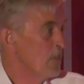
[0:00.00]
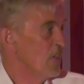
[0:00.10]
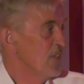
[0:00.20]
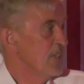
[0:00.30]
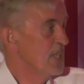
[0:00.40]
So
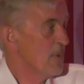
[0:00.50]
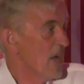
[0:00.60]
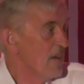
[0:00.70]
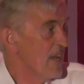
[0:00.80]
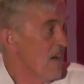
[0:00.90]
this is
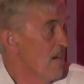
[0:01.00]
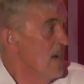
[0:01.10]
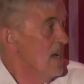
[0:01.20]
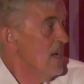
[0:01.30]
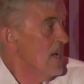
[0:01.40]
about
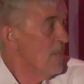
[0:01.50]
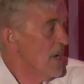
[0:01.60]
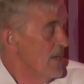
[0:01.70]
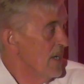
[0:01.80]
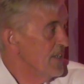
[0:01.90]

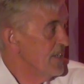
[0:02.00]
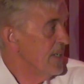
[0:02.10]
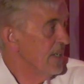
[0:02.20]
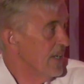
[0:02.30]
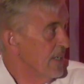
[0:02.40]

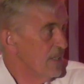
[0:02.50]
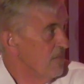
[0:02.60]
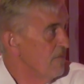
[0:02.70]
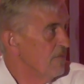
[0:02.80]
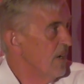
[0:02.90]

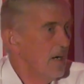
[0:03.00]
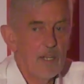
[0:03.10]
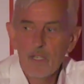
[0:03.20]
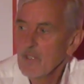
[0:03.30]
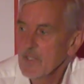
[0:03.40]
1985,